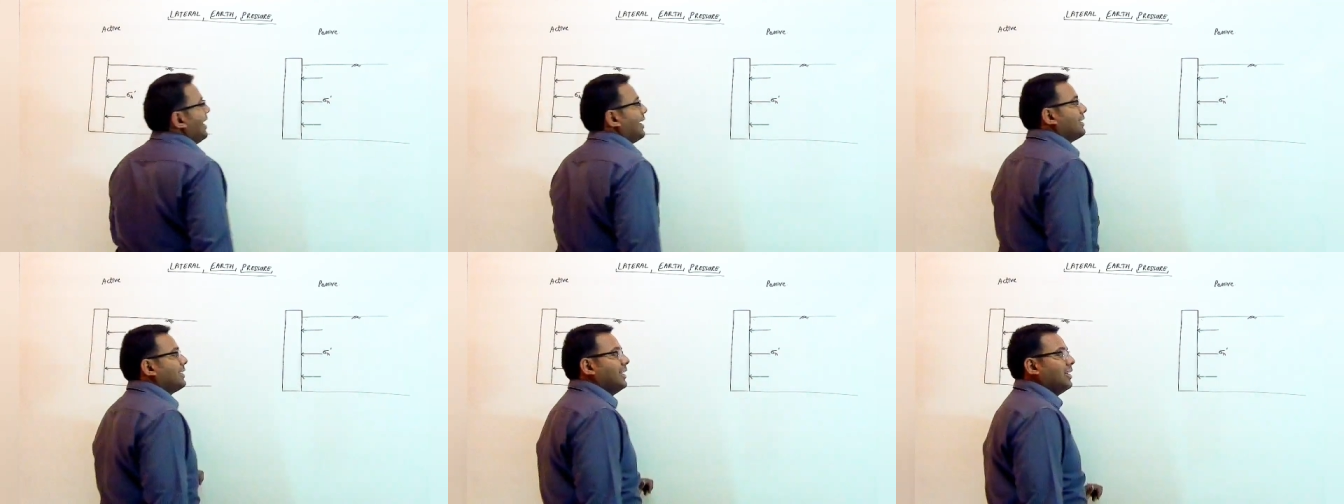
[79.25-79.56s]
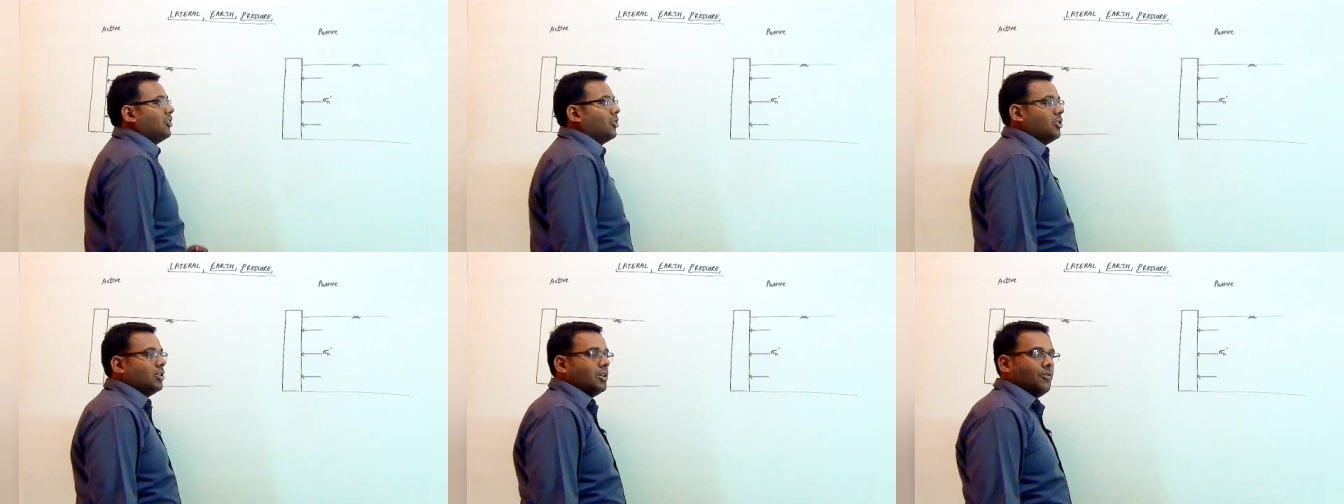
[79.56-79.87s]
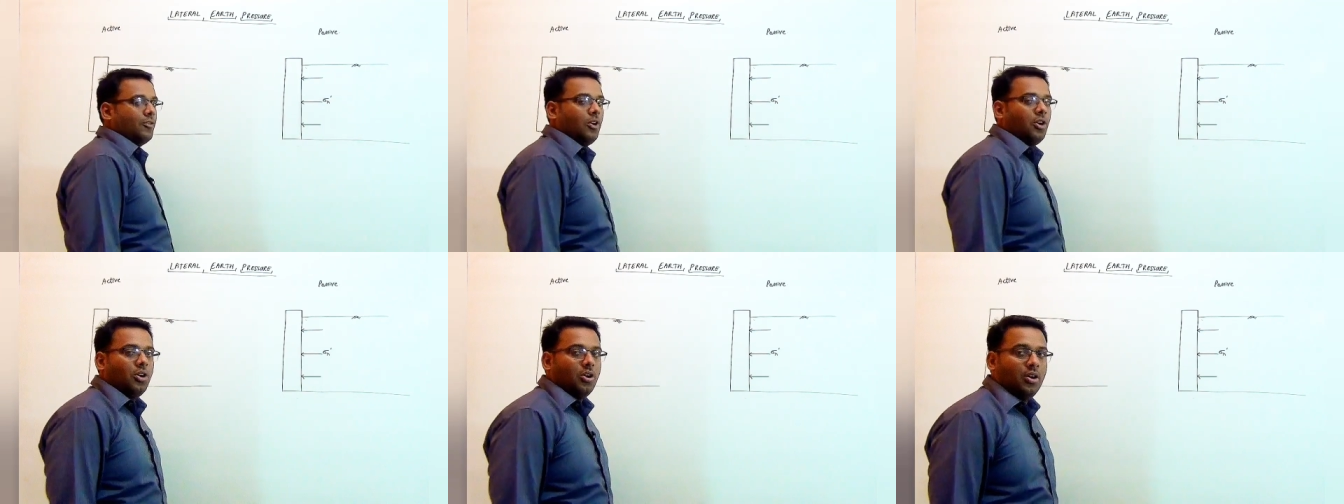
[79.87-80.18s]
acting on the
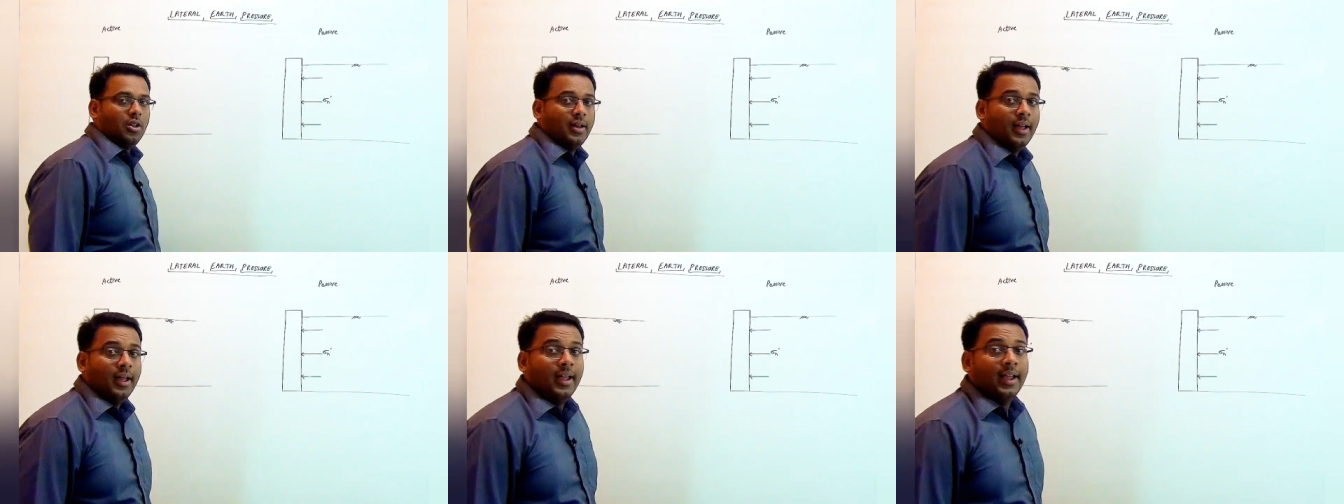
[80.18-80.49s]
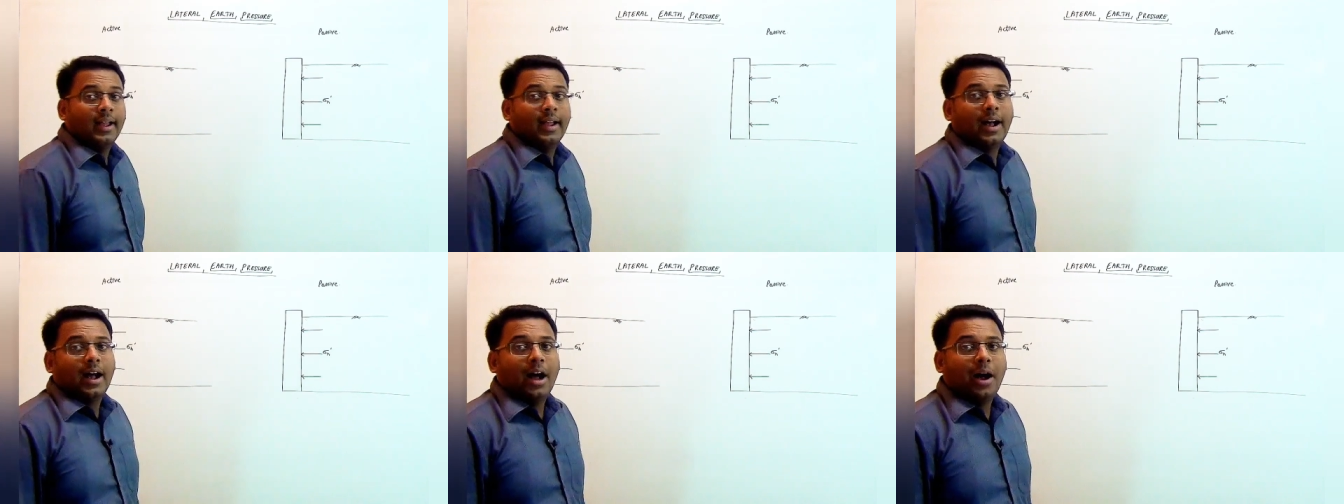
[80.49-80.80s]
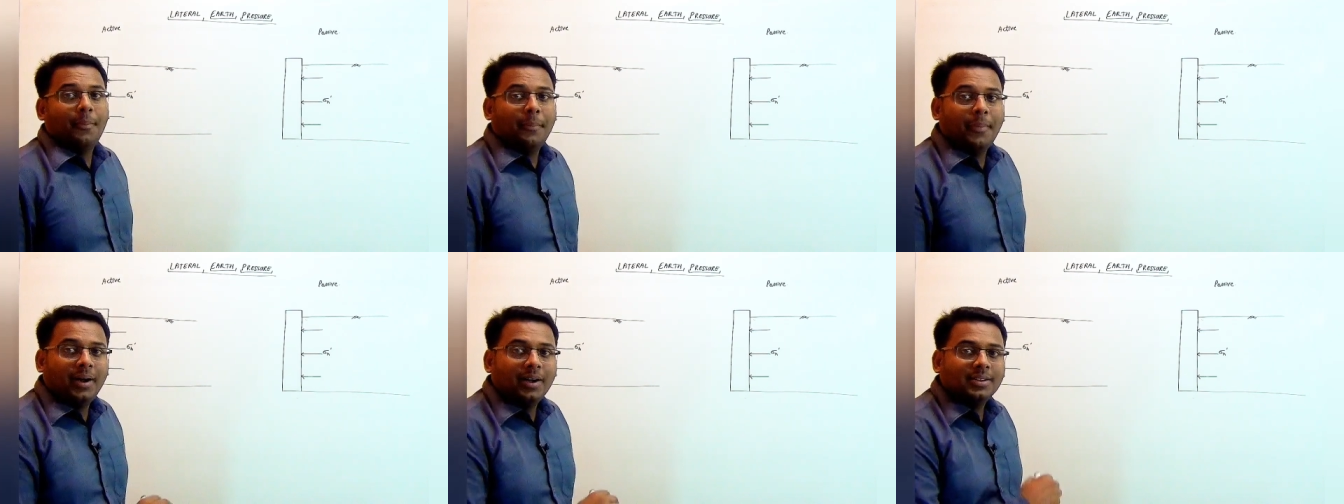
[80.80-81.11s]
wall
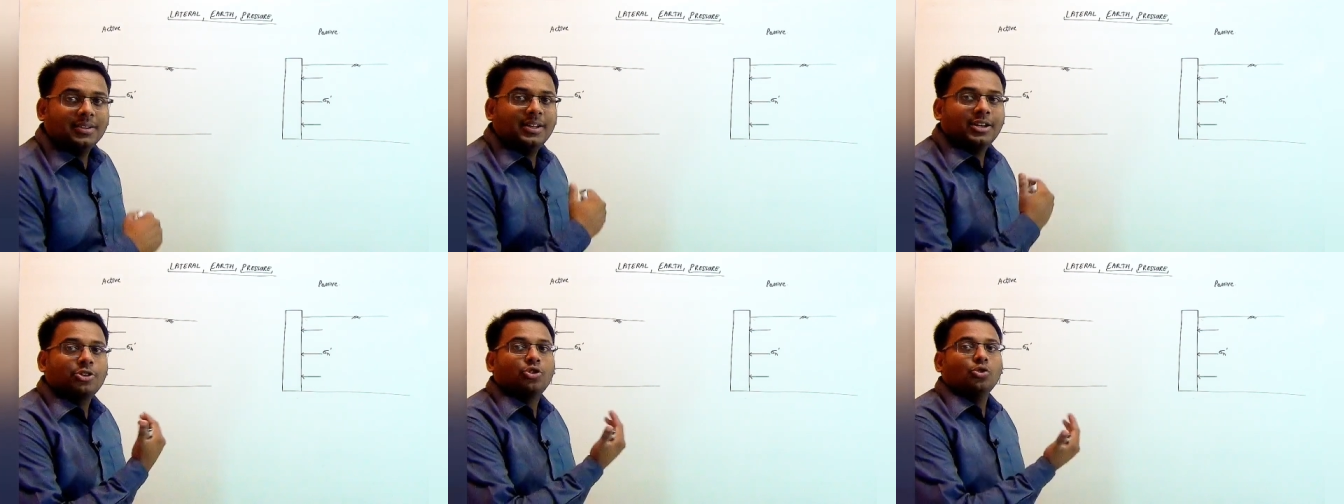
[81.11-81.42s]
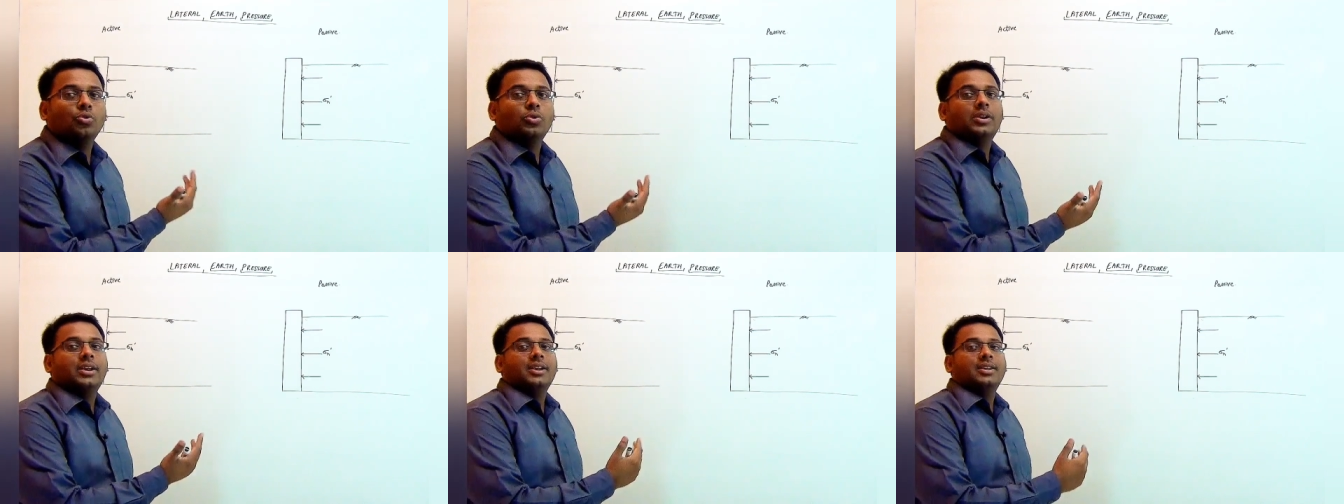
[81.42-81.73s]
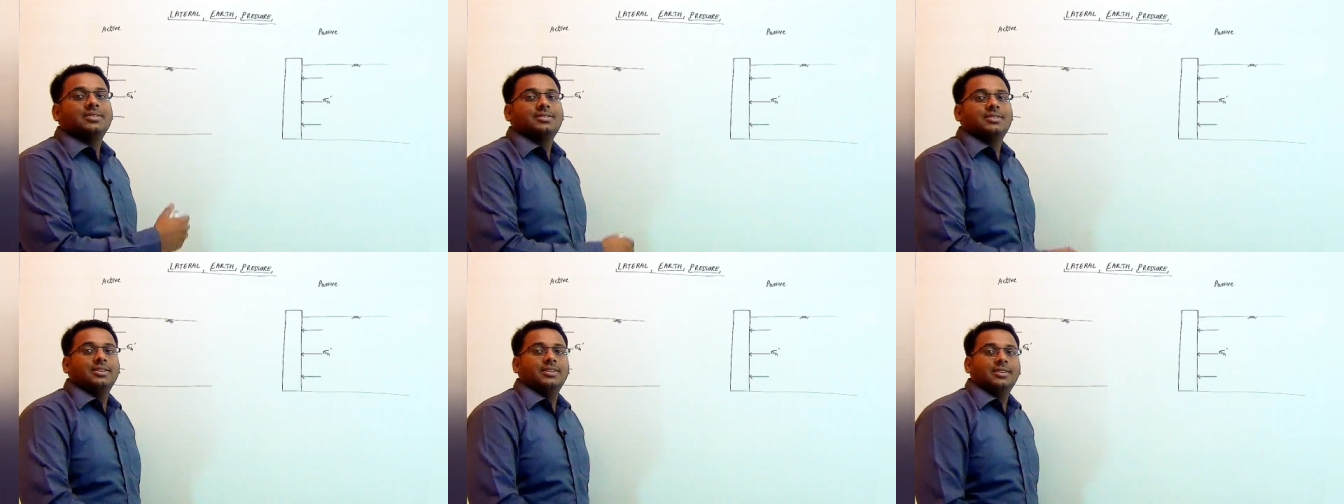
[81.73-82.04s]
among the two
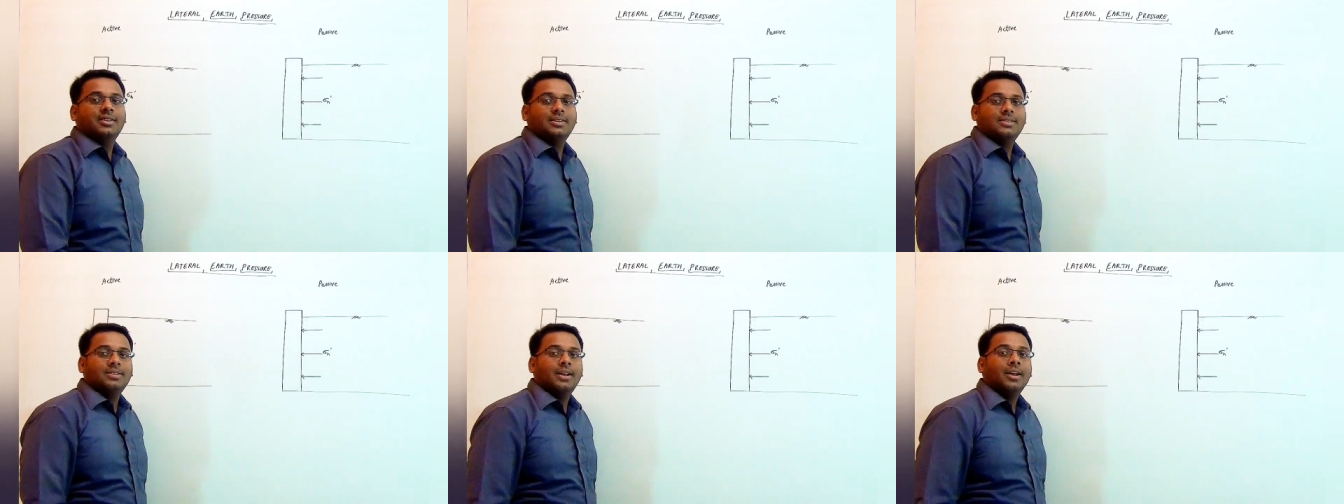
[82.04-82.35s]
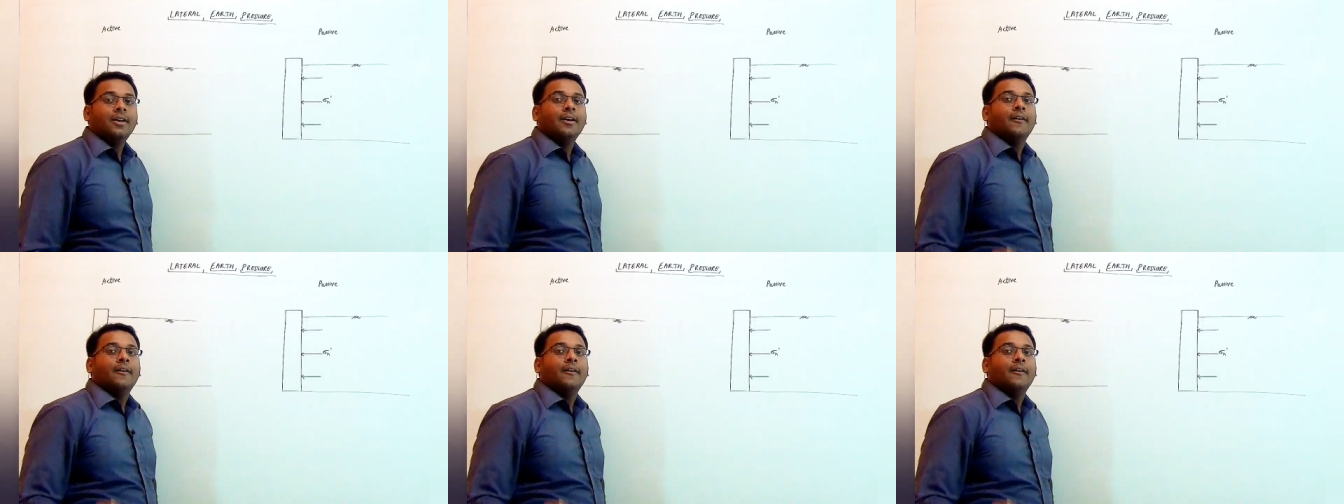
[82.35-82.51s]
cases